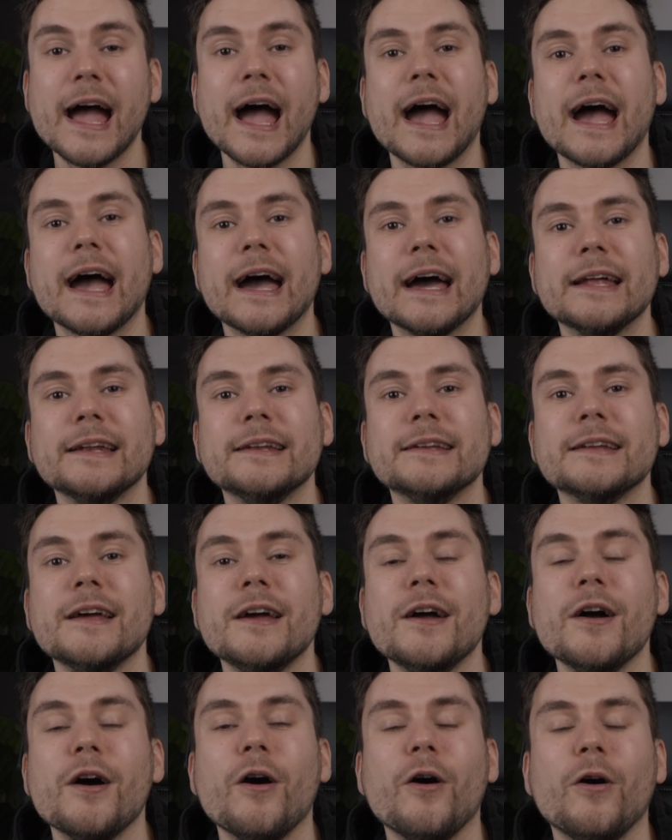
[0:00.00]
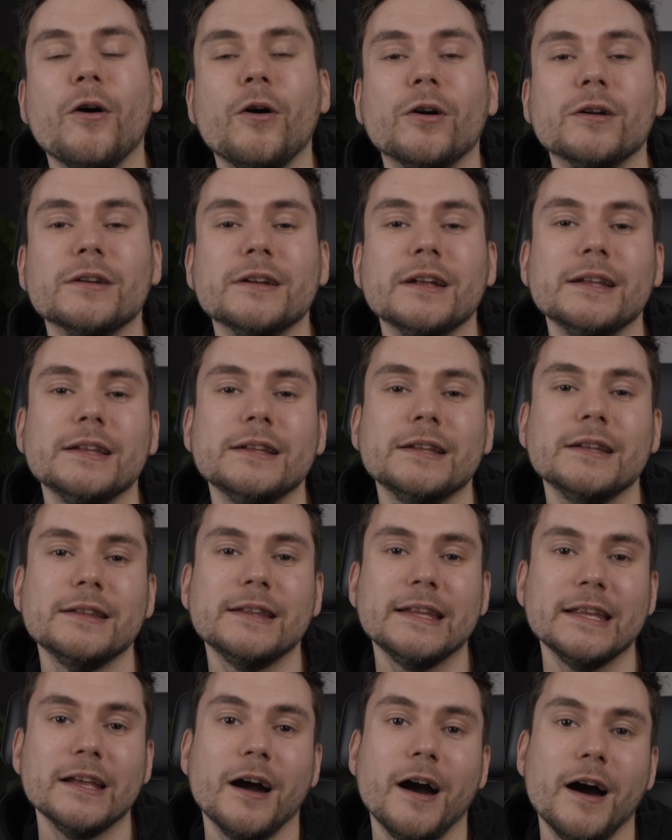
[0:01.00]
And on
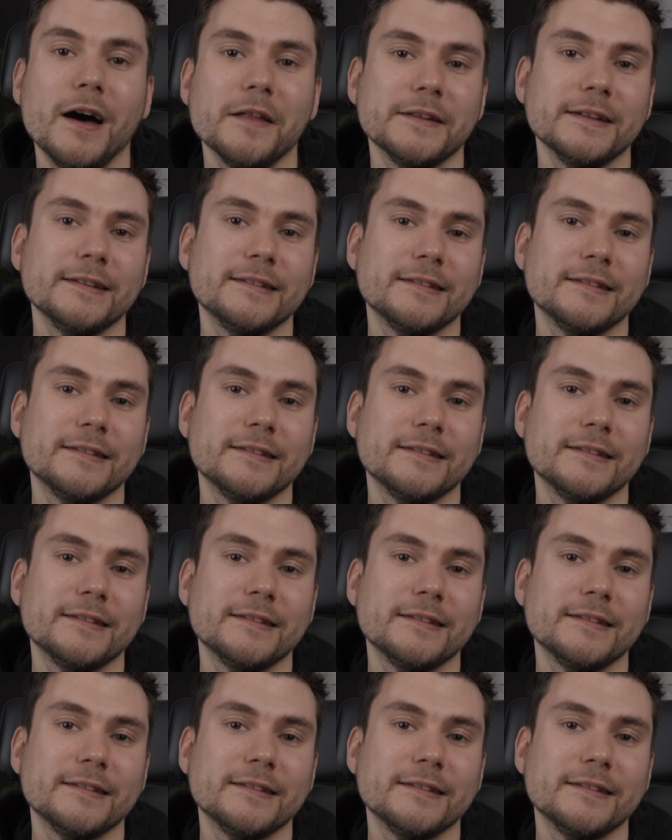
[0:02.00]
the other